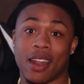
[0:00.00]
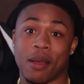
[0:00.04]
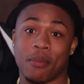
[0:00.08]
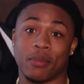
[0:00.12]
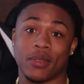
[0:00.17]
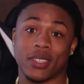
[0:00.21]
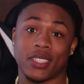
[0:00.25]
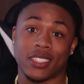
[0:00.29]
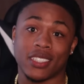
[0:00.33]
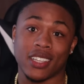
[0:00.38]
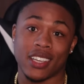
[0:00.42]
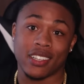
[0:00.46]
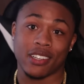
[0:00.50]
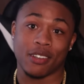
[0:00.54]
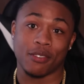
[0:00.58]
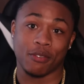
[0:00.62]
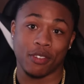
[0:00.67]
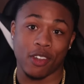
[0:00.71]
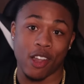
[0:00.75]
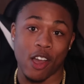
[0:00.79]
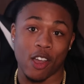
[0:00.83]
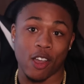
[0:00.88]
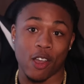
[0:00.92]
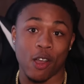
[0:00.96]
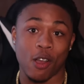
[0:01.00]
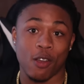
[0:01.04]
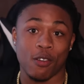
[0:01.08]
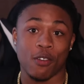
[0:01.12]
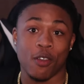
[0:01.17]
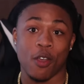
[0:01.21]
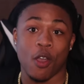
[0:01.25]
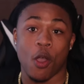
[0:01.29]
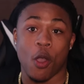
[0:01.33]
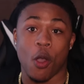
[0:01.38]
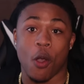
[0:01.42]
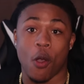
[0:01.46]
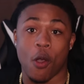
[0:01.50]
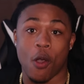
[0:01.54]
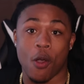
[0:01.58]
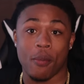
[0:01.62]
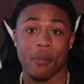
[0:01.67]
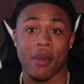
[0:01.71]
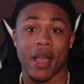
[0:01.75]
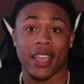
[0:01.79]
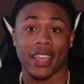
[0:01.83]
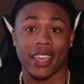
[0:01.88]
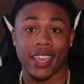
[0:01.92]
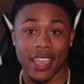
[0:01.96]
I'm gonna shut the vlog off on
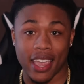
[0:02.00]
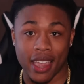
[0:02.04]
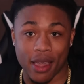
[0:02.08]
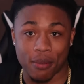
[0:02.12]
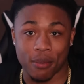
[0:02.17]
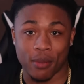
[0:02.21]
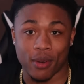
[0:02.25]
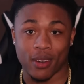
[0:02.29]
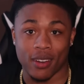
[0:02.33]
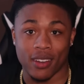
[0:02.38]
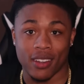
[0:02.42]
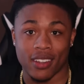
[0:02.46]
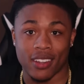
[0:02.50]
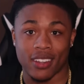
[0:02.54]
my camera.